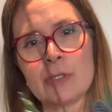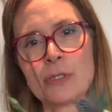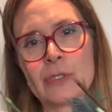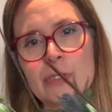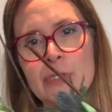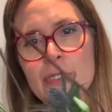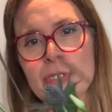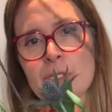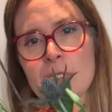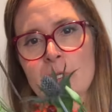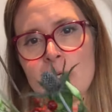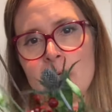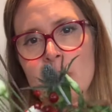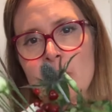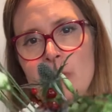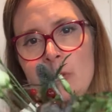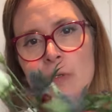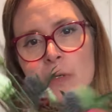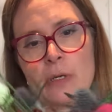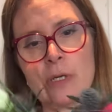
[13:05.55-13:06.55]
So
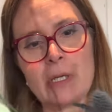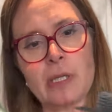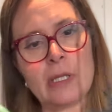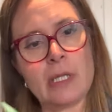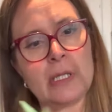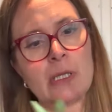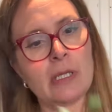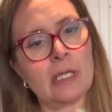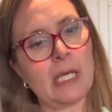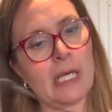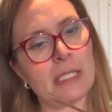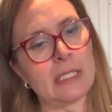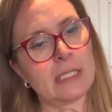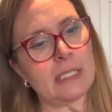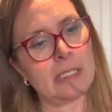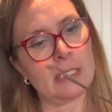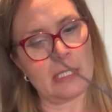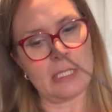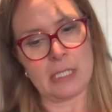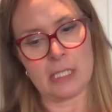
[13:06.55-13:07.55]
I think
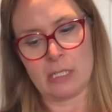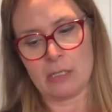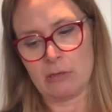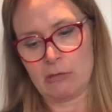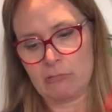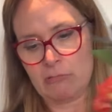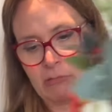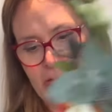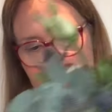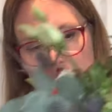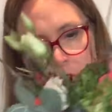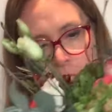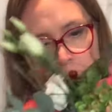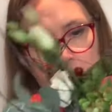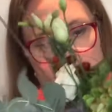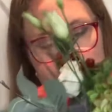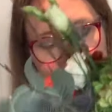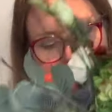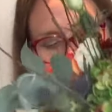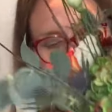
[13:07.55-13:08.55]
that's now ready